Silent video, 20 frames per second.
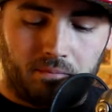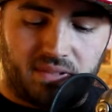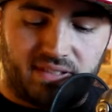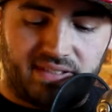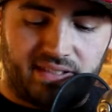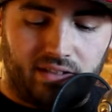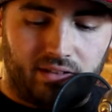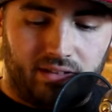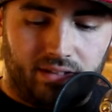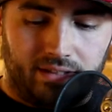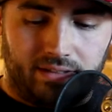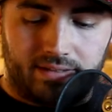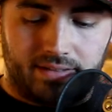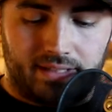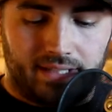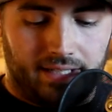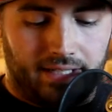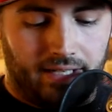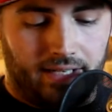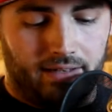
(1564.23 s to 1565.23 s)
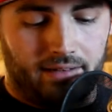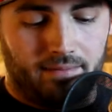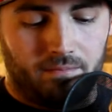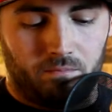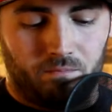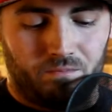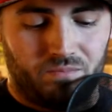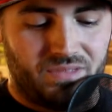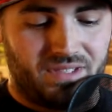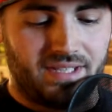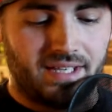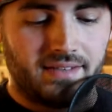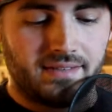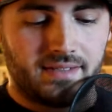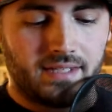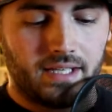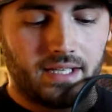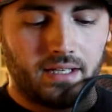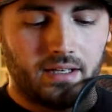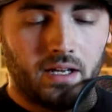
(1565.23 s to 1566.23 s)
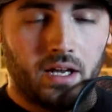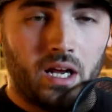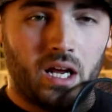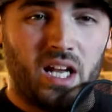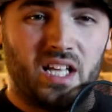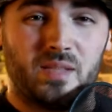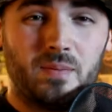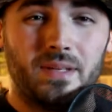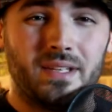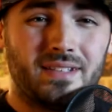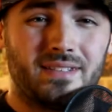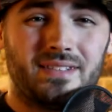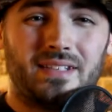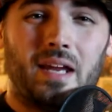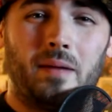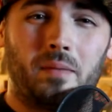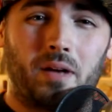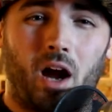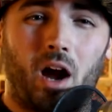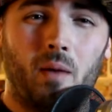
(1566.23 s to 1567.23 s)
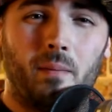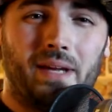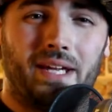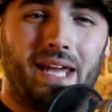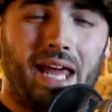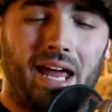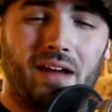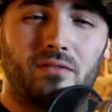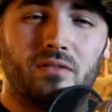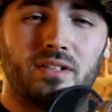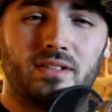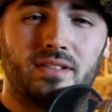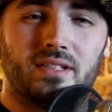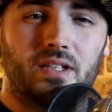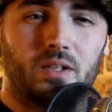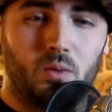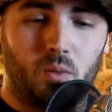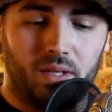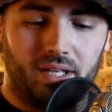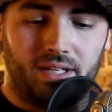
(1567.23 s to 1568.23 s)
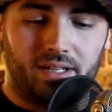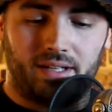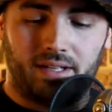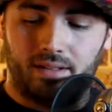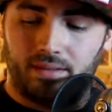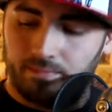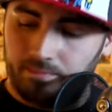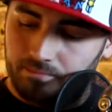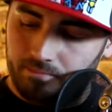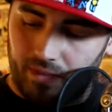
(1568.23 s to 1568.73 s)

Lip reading: series, and since then it's been the same comic every single week,